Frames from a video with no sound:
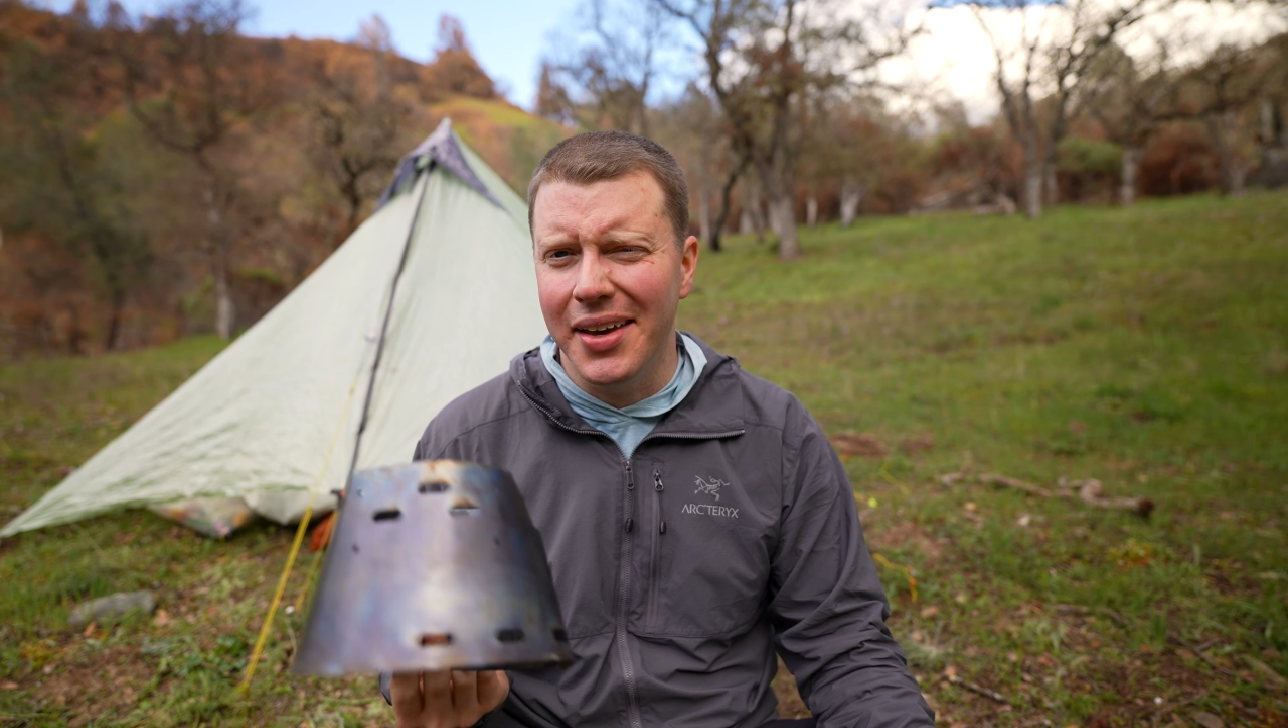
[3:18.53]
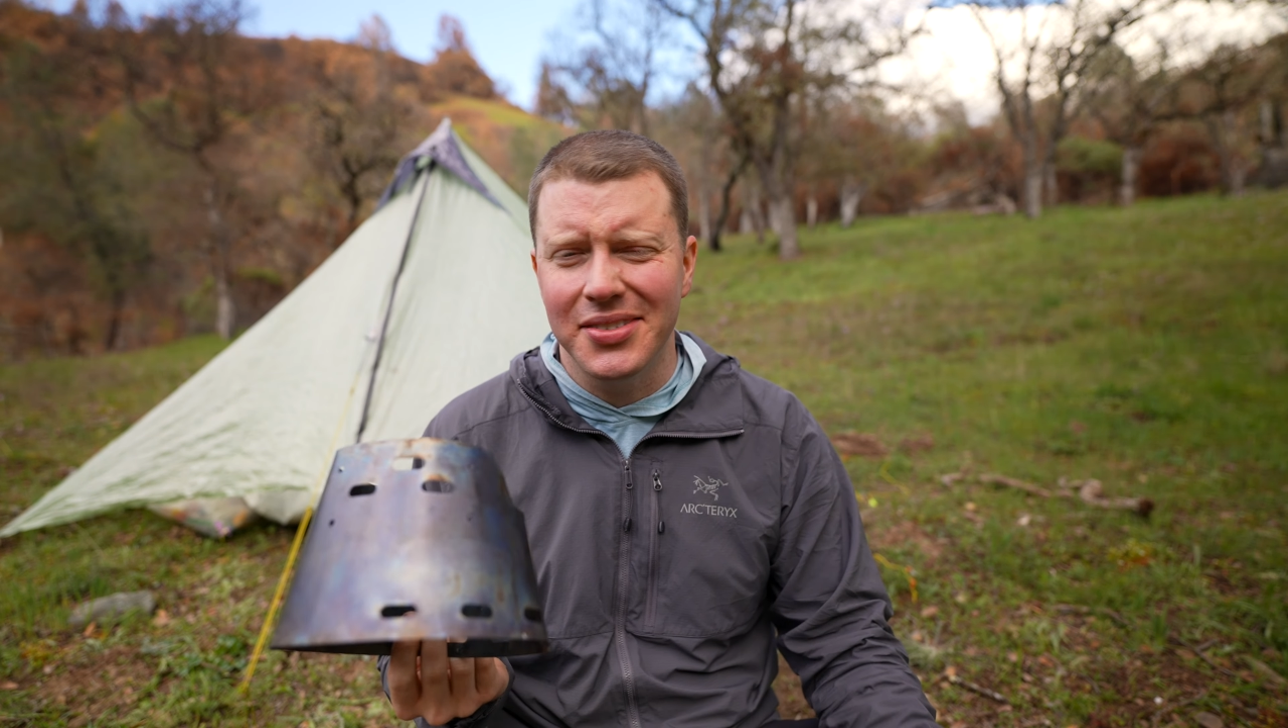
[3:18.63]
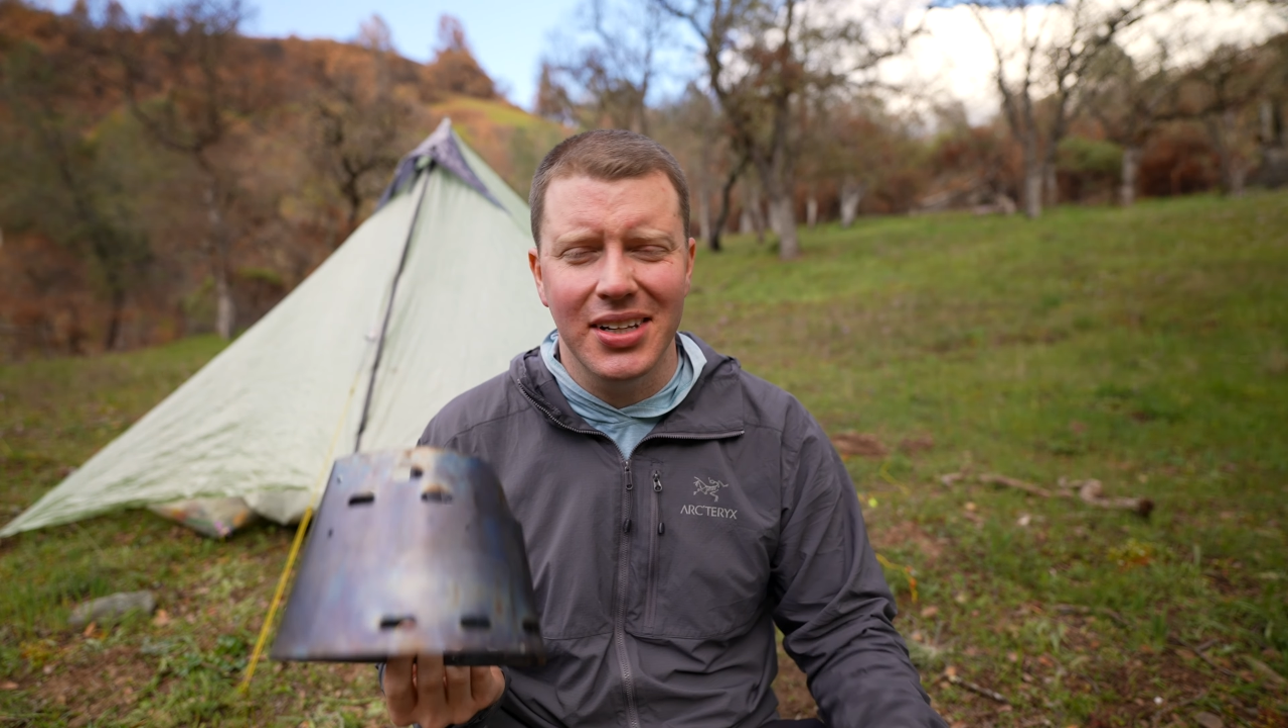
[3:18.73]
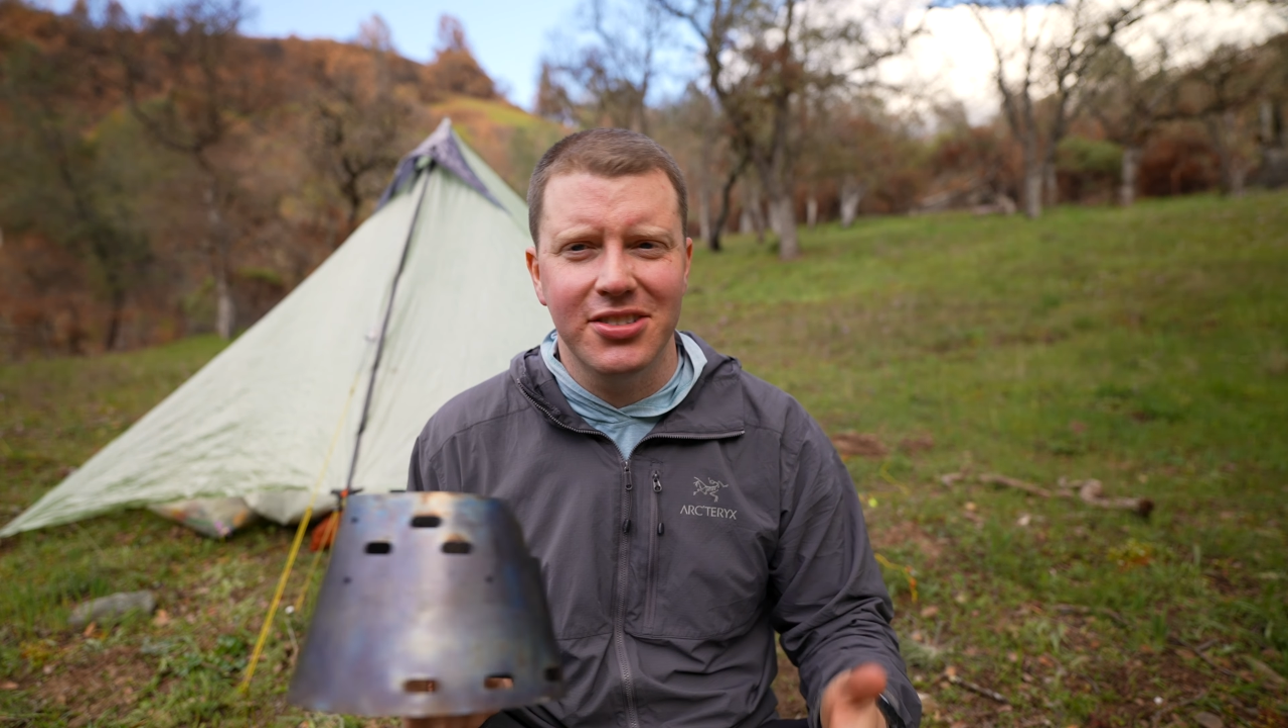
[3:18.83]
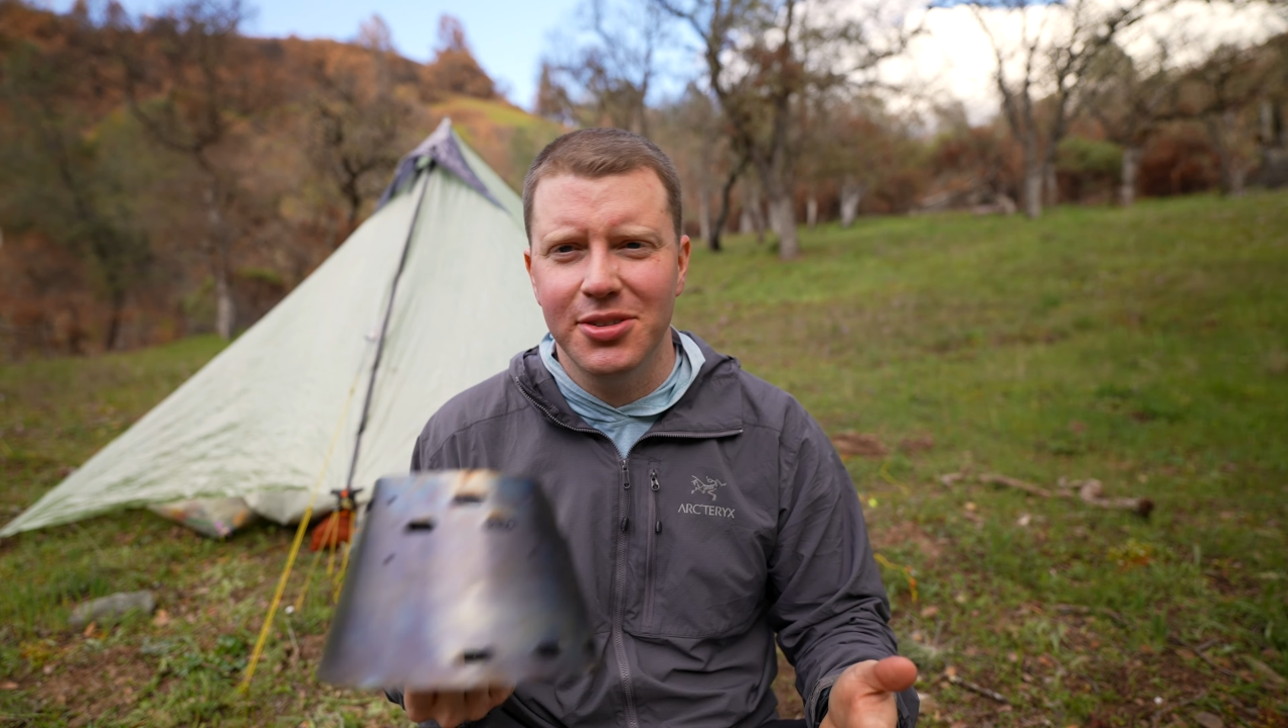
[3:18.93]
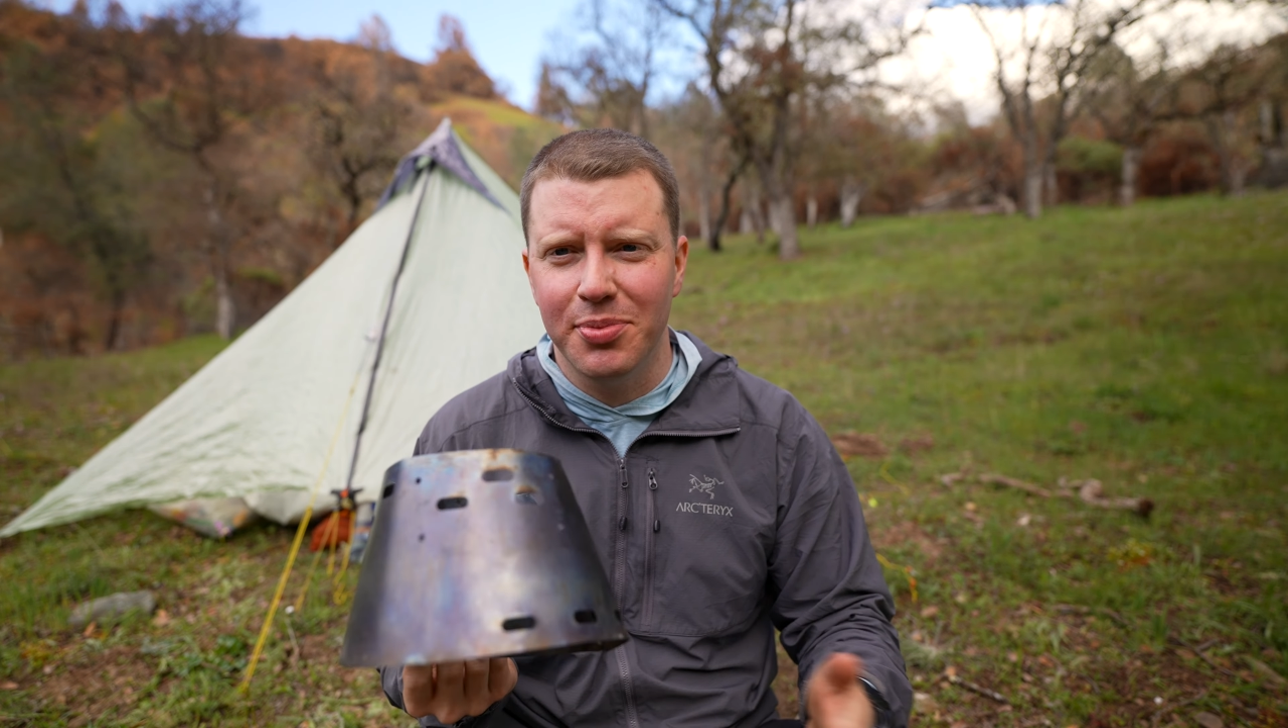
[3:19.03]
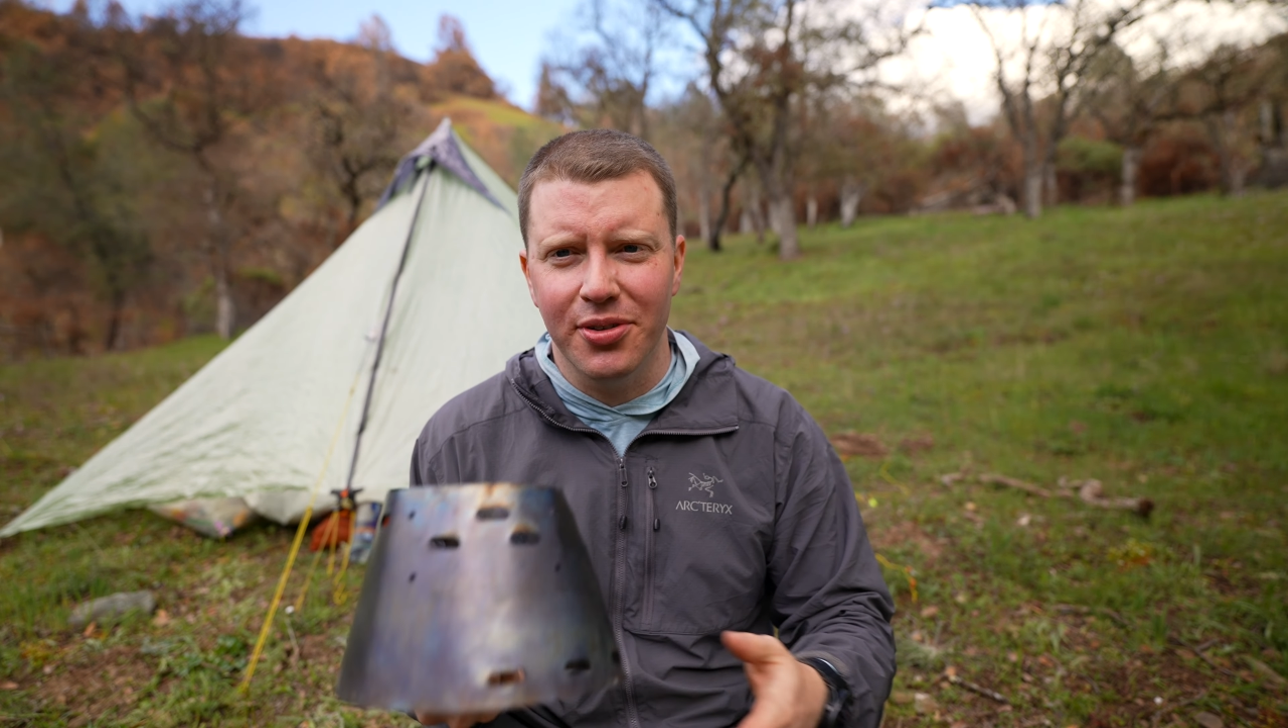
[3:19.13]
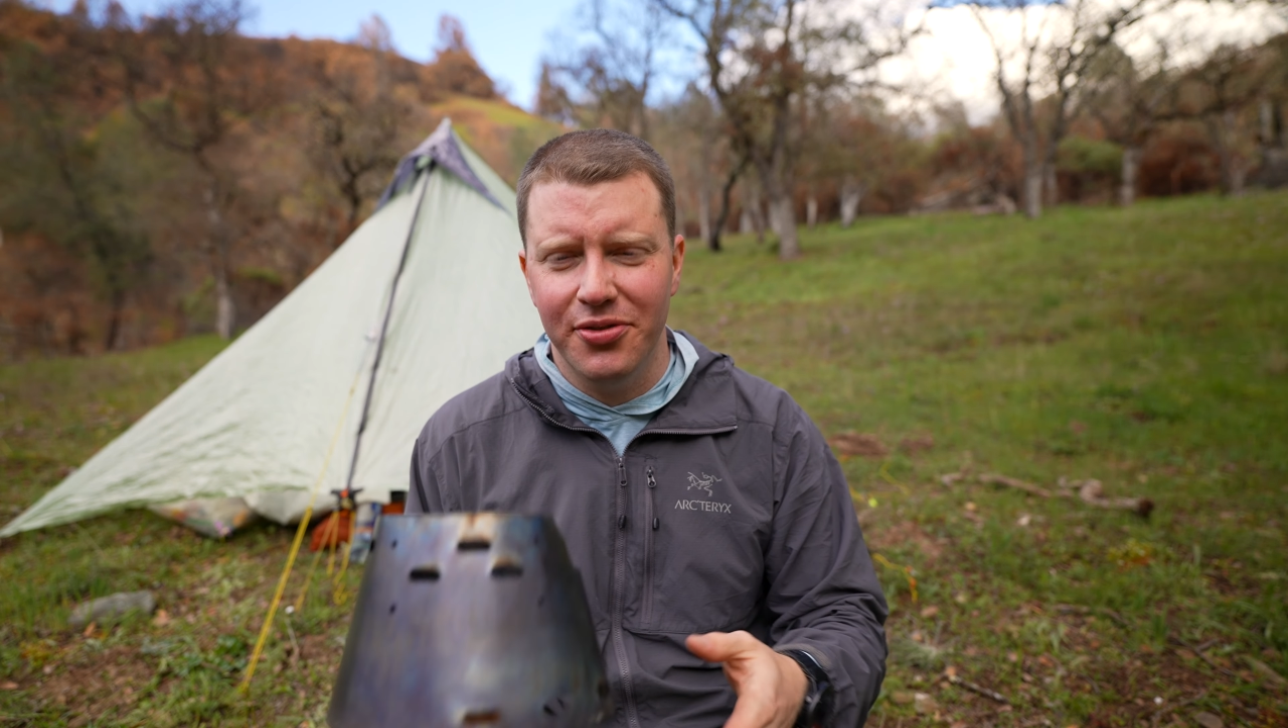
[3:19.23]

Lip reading: It's not super